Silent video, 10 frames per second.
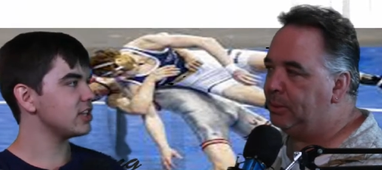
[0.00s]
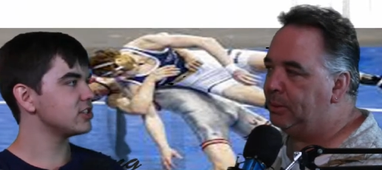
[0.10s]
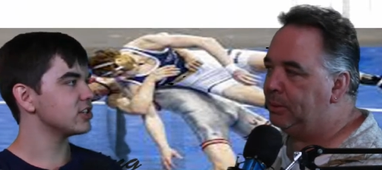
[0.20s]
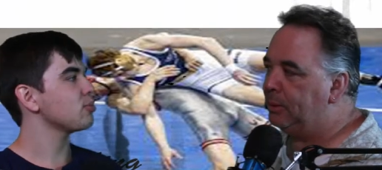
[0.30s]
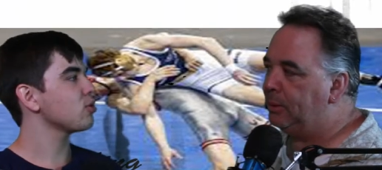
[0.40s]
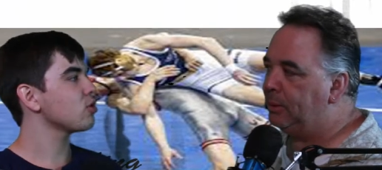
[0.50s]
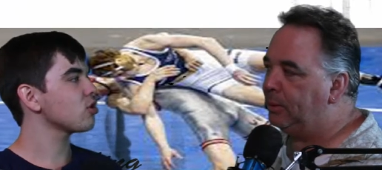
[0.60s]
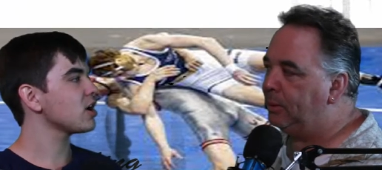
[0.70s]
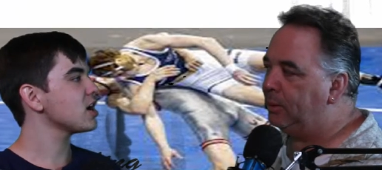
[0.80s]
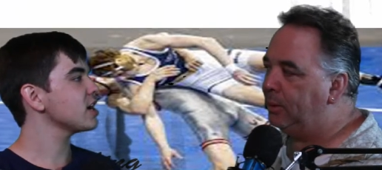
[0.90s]
Speaker 1: in a porta
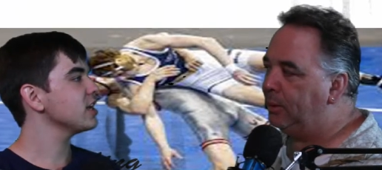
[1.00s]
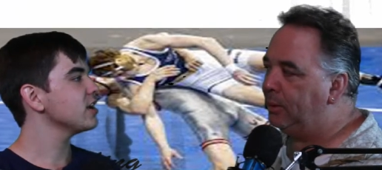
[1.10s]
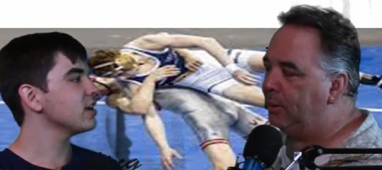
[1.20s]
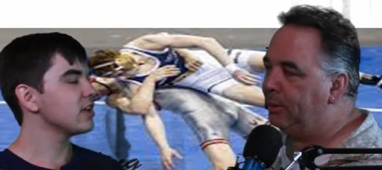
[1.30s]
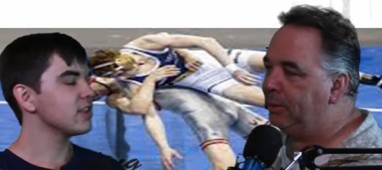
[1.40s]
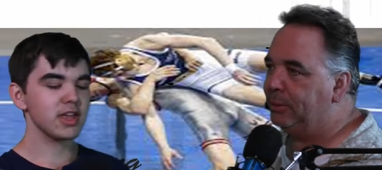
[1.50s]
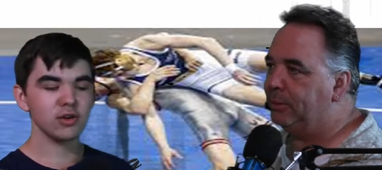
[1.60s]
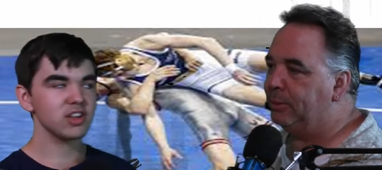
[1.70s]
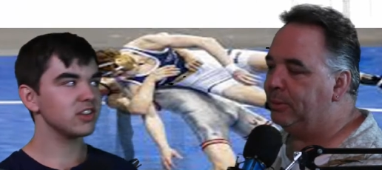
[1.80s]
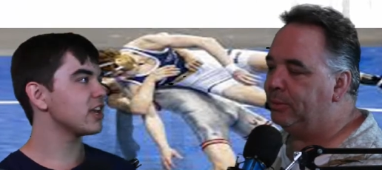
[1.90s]
potty. Now
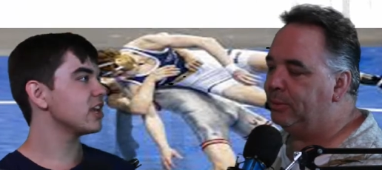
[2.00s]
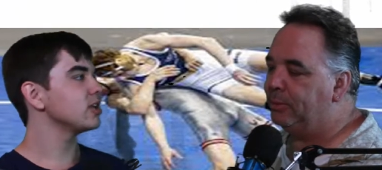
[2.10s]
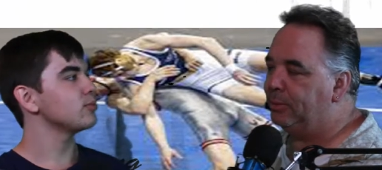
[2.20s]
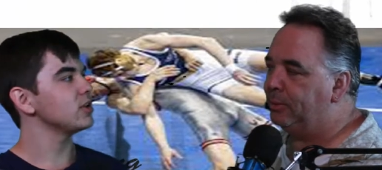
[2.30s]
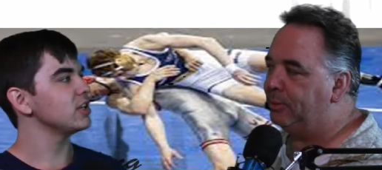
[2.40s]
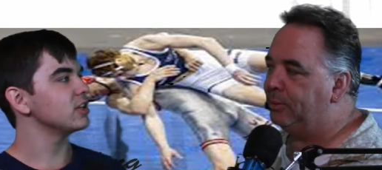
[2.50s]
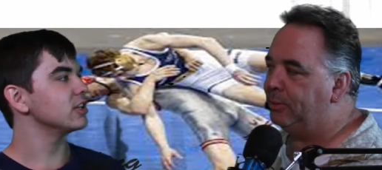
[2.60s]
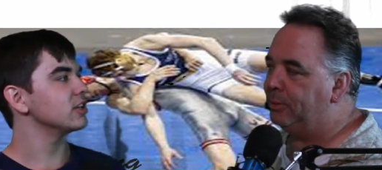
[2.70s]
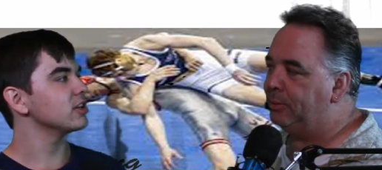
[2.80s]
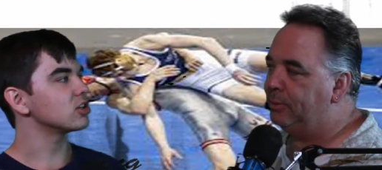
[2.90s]
he's getting beat in
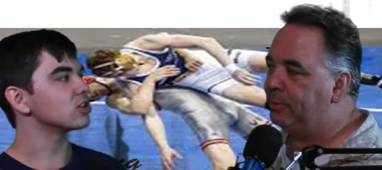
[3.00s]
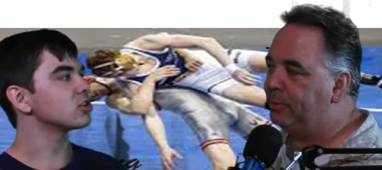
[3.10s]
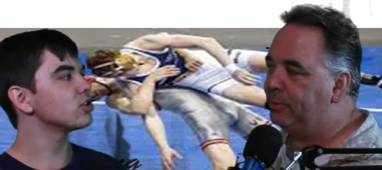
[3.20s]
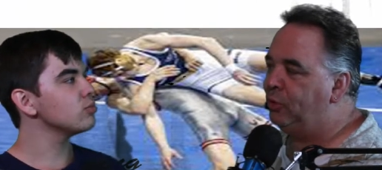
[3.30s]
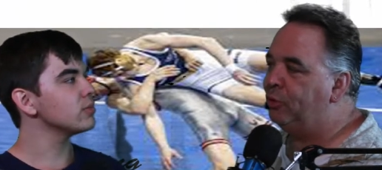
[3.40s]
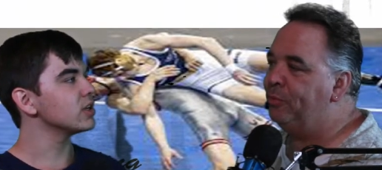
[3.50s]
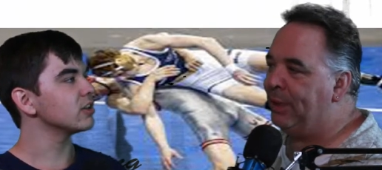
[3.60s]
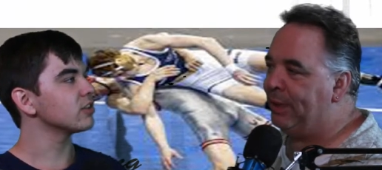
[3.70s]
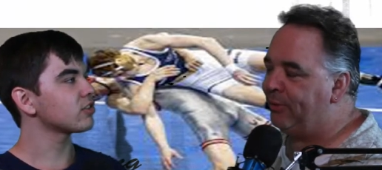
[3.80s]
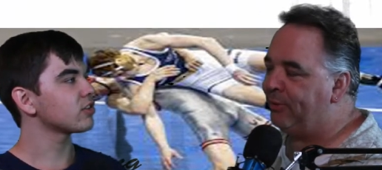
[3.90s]
under two, two minutes.
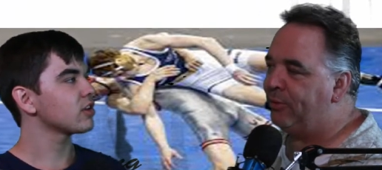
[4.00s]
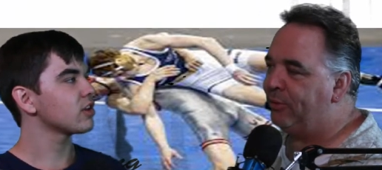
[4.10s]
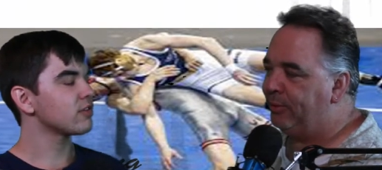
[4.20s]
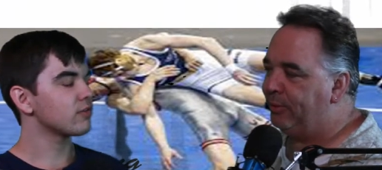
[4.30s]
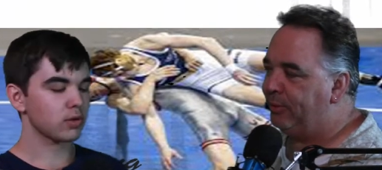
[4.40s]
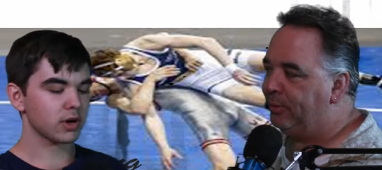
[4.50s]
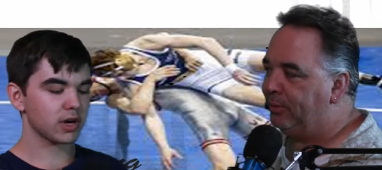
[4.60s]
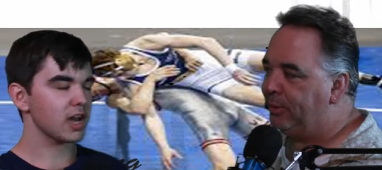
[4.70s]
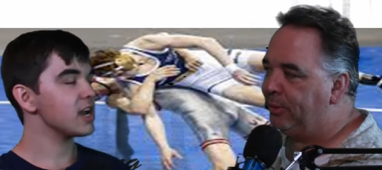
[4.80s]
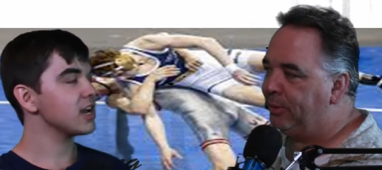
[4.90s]
minutes for a
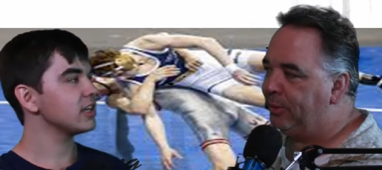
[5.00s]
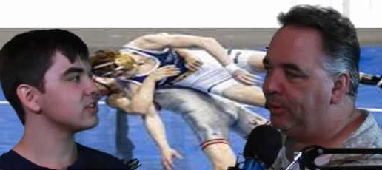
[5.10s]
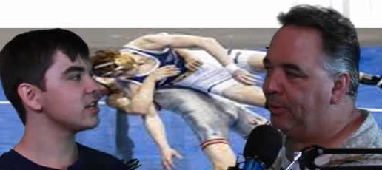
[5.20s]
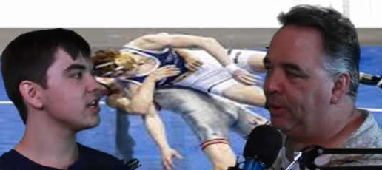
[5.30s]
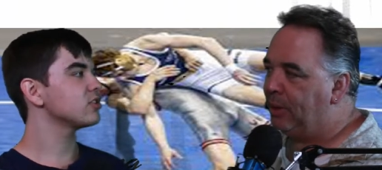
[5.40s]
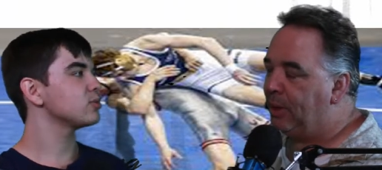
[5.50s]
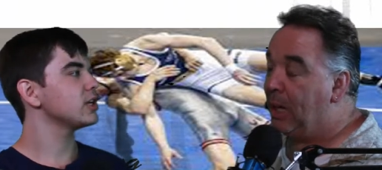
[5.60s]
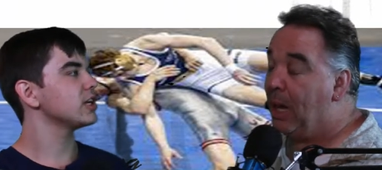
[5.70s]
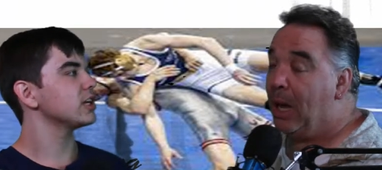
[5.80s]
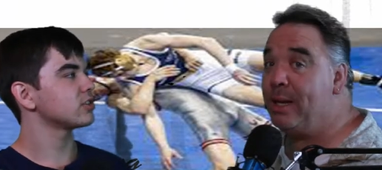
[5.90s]
high stakes
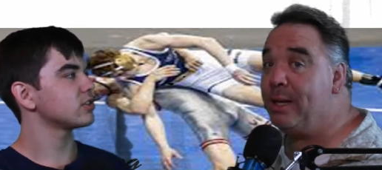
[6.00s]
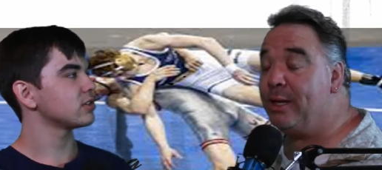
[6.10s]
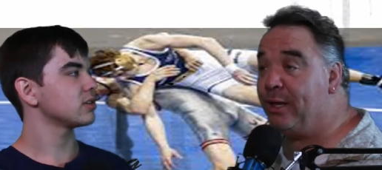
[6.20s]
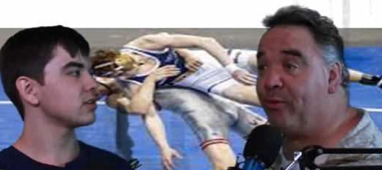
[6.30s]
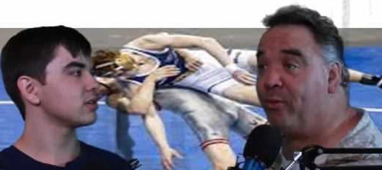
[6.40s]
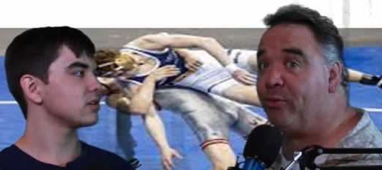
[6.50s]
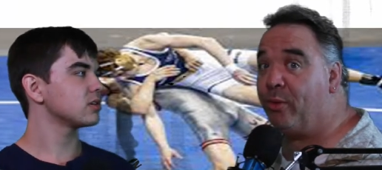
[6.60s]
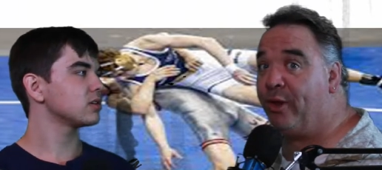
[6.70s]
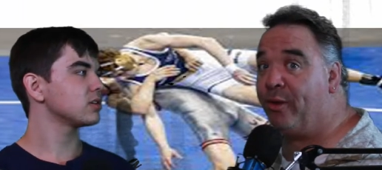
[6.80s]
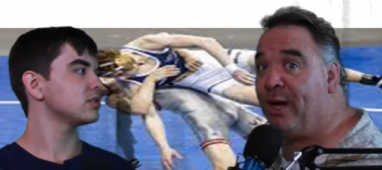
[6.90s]
match.
Speaker 2: And this was one of the
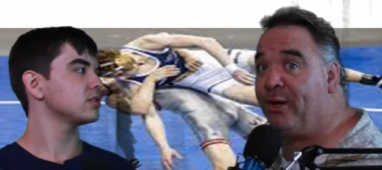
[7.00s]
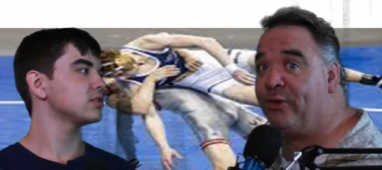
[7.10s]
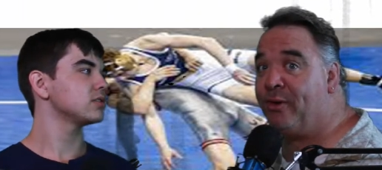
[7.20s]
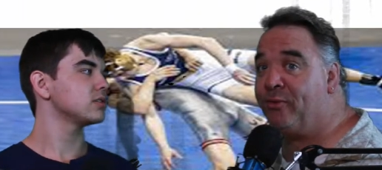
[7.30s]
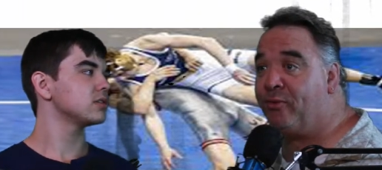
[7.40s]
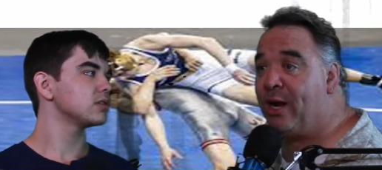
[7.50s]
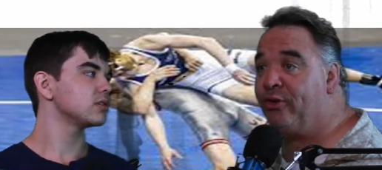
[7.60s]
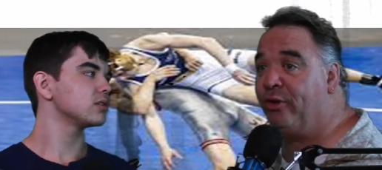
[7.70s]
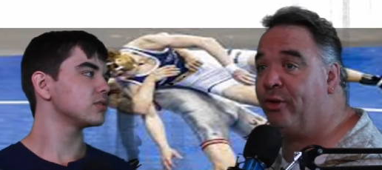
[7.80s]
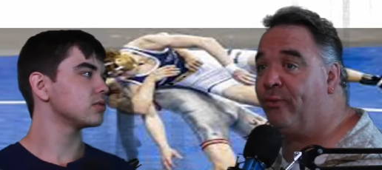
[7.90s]
matches I was actually
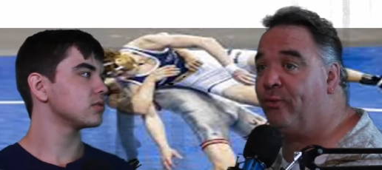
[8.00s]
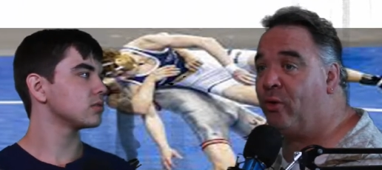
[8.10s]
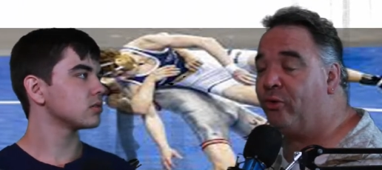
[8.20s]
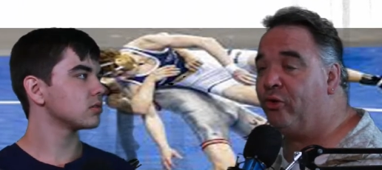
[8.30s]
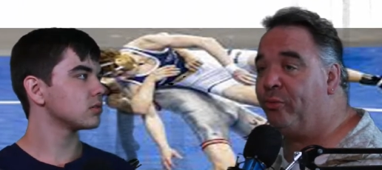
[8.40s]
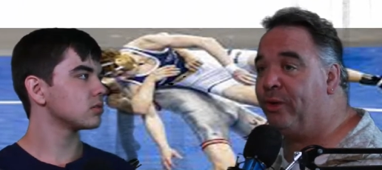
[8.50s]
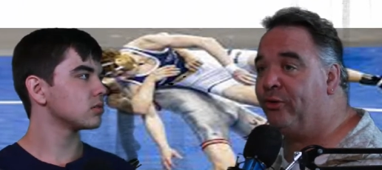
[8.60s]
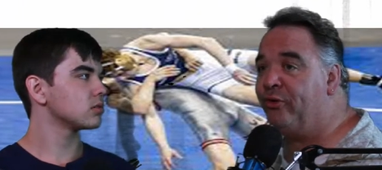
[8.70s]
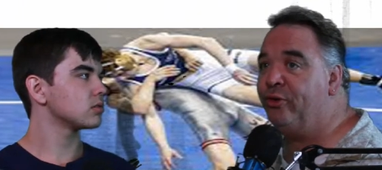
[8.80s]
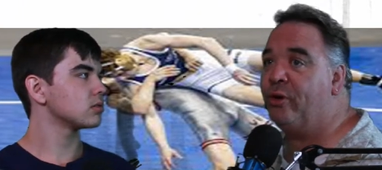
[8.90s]
looking forward to because
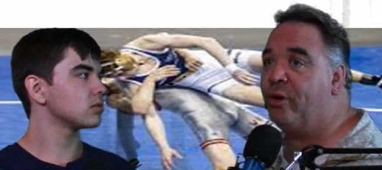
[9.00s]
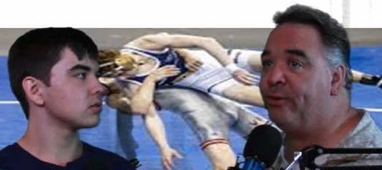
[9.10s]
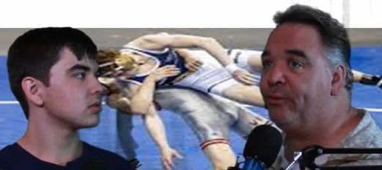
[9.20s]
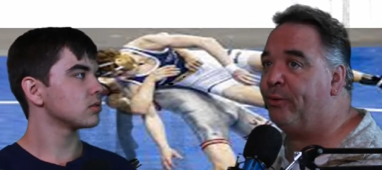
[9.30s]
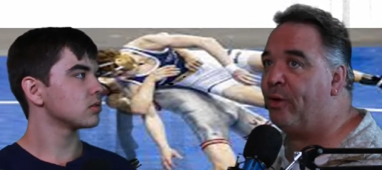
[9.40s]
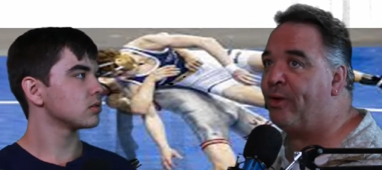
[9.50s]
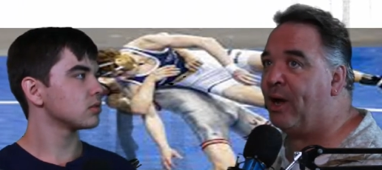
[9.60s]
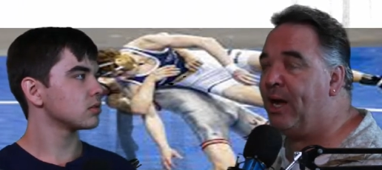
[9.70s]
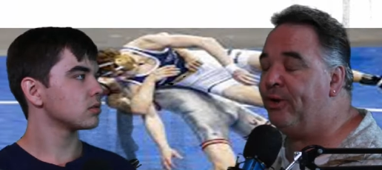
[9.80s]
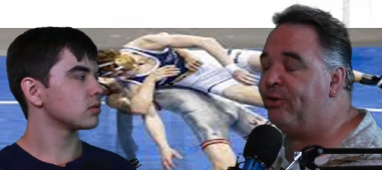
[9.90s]
you know that with all the
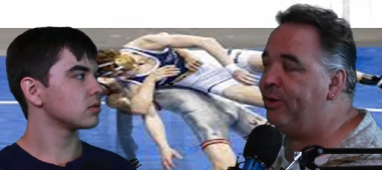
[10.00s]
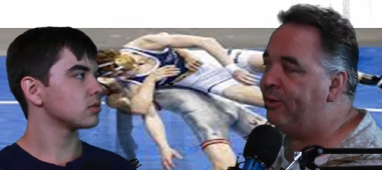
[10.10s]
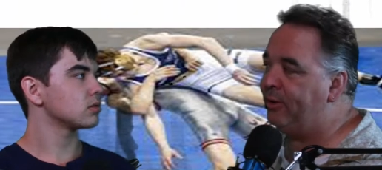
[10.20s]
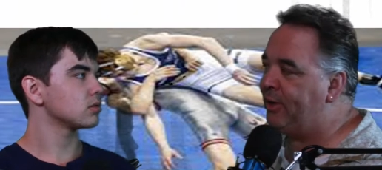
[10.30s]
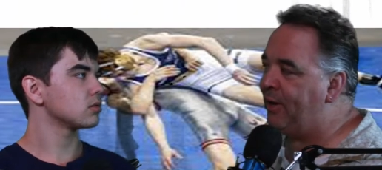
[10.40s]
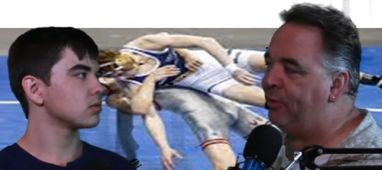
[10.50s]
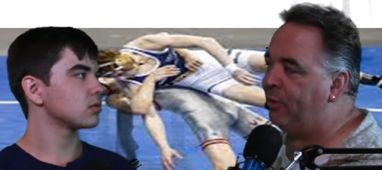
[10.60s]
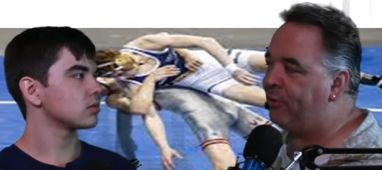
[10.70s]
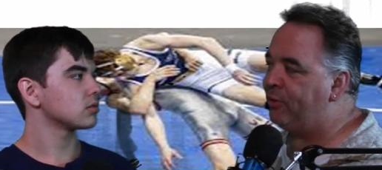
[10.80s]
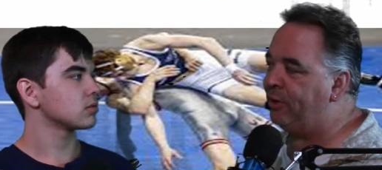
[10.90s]
hijinks that Kevin Owens
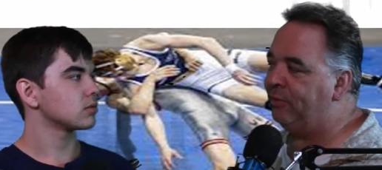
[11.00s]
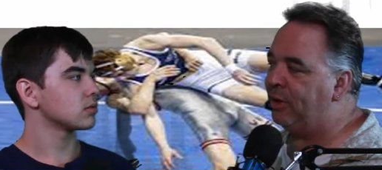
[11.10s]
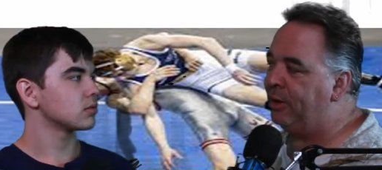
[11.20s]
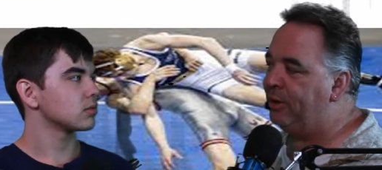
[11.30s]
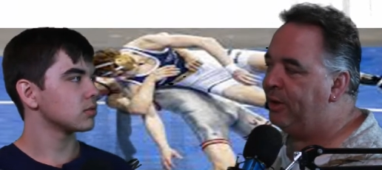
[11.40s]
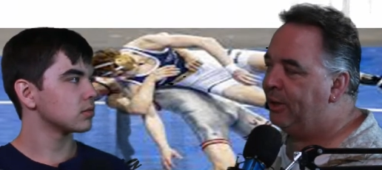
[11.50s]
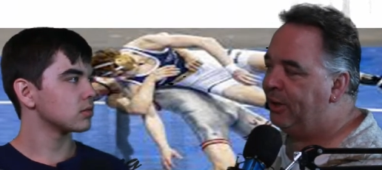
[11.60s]
could have done to